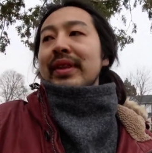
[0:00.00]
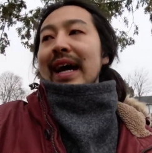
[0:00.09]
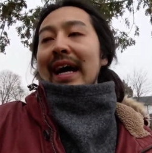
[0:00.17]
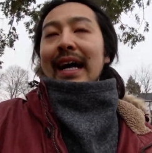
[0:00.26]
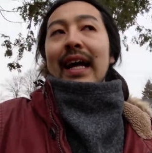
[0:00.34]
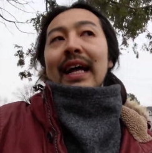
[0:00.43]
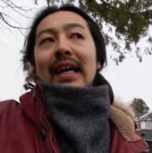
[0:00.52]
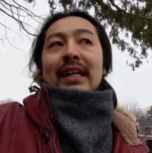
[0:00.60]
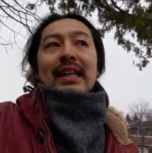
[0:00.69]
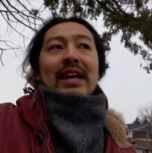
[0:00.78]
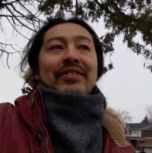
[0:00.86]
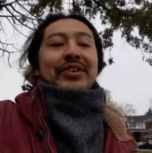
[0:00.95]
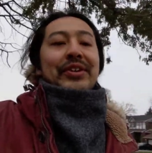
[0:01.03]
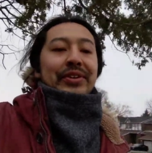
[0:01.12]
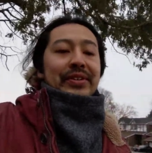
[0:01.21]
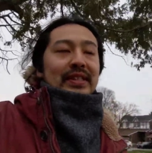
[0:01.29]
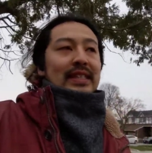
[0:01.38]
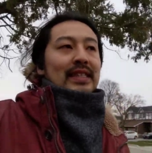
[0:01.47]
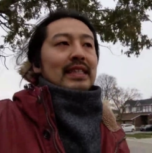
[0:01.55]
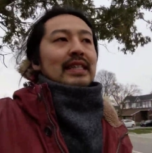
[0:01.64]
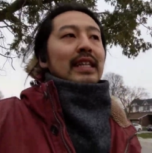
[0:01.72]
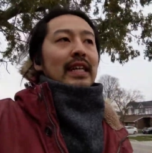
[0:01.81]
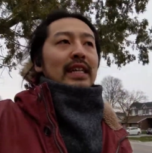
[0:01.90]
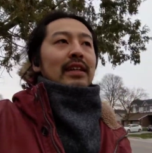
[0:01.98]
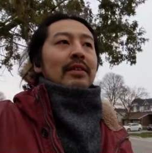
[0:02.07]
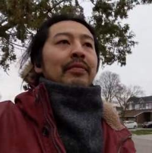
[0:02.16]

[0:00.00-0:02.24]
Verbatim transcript: that never succeeded.